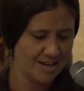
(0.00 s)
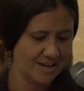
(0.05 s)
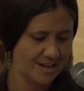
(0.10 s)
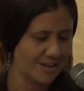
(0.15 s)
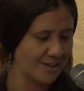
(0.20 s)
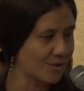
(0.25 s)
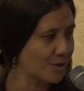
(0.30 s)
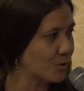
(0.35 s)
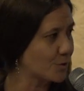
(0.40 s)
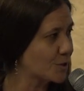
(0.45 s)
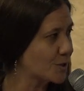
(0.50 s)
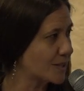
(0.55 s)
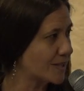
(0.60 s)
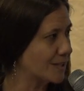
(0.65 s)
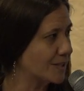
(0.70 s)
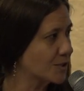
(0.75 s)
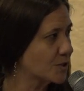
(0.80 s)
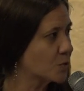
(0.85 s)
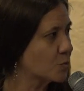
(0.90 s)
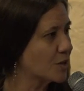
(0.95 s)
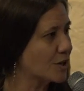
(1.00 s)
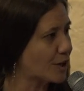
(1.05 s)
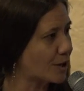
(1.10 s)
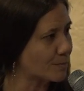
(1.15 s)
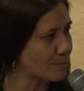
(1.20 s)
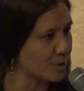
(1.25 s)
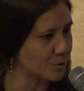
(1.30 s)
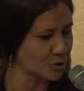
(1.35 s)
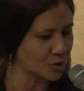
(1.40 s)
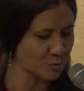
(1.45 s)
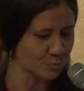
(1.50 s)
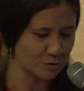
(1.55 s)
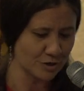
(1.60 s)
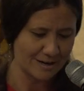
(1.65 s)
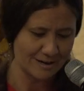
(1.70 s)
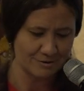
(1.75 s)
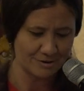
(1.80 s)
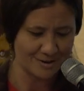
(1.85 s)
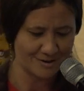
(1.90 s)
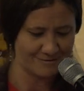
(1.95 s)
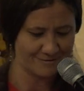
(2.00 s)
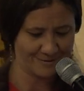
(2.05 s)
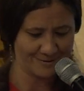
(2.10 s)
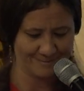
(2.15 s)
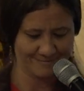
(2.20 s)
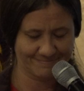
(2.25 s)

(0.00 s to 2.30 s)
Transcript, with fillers: and those things we are most proud of.